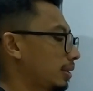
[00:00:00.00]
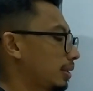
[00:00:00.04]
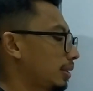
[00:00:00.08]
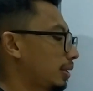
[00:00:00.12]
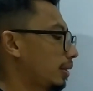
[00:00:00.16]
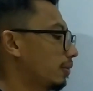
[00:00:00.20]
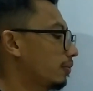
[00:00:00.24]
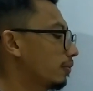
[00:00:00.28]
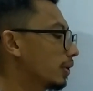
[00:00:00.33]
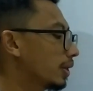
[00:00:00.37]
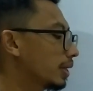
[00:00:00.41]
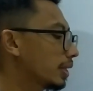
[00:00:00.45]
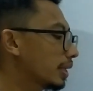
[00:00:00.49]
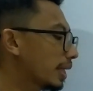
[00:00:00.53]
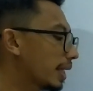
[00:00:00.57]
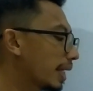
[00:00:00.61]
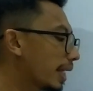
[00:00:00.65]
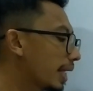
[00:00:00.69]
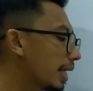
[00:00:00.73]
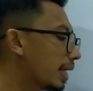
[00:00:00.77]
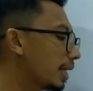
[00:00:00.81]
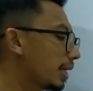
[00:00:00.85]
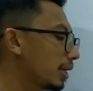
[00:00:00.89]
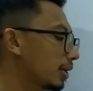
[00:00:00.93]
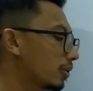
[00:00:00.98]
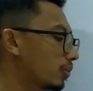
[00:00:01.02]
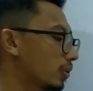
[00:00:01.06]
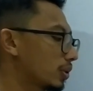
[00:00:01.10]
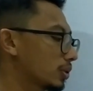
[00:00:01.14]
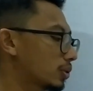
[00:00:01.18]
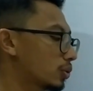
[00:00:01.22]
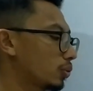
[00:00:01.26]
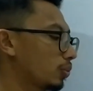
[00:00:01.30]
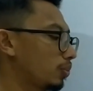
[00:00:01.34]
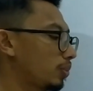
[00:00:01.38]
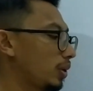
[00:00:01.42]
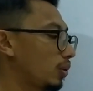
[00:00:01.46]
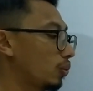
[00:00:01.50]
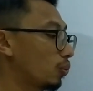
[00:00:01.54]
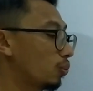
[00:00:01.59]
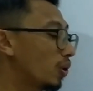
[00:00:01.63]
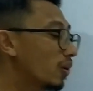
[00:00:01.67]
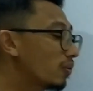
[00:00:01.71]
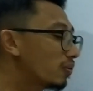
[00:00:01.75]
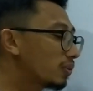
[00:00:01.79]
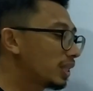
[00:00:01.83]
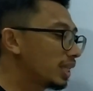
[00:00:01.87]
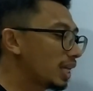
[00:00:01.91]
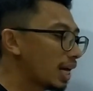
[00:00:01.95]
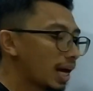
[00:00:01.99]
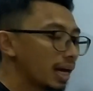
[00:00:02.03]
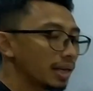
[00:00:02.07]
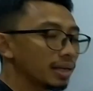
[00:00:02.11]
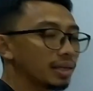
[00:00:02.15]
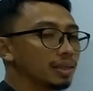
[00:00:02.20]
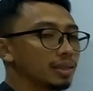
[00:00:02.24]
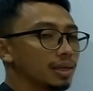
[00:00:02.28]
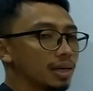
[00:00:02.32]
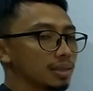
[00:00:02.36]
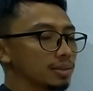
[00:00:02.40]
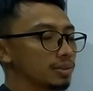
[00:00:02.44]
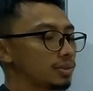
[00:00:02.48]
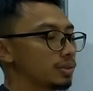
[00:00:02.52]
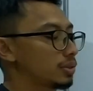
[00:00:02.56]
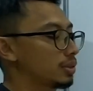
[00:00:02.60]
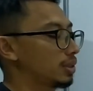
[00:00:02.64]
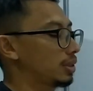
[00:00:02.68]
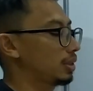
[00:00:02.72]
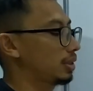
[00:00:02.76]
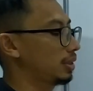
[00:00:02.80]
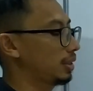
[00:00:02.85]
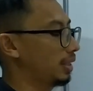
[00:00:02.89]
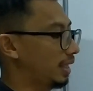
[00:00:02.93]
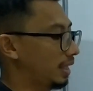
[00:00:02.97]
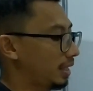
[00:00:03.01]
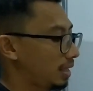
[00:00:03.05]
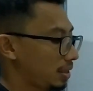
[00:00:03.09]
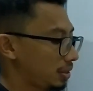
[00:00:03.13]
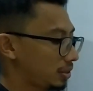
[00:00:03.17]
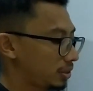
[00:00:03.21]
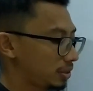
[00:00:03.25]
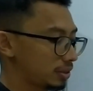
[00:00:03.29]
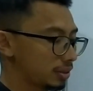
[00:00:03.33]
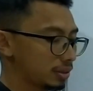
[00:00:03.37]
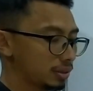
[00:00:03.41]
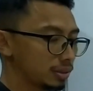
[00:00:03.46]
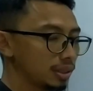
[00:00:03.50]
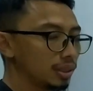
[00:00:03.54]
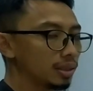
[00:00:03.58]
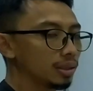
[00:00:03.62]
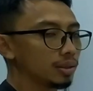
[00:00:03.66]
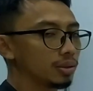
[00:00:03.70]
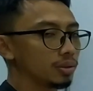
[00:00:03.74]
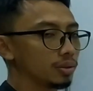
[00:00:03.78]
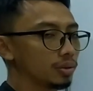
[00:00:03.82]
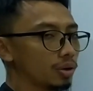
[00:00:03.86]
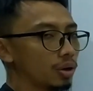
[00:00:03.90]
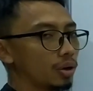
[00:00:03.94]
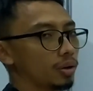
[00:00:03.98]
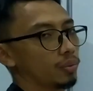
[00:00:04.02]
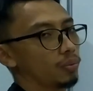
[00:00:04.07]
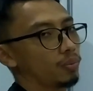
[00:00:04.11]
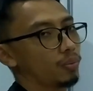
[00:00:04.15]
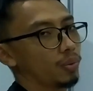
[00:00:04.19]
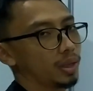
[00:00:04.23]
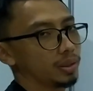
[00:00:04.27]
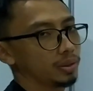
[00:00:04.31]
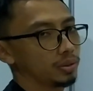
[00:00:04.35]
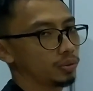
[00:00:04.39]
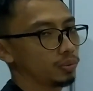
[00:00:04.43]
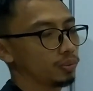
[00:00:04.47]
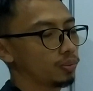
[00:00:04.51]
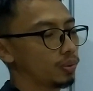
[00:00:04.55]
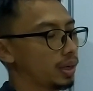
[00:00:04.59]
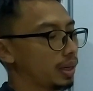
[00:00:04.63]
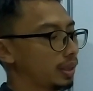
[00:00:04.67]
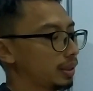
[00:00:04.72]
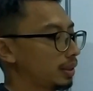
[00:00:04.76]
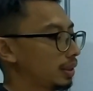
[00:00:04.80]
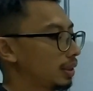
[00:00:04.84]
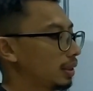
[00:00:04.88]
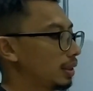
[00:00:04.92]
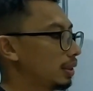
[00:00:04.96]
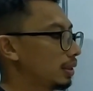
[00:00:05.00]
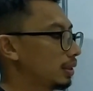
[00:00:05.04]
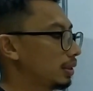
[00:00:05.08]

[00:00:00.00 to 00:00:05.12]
even a equals to b with the other answer, it is still not one-to-one.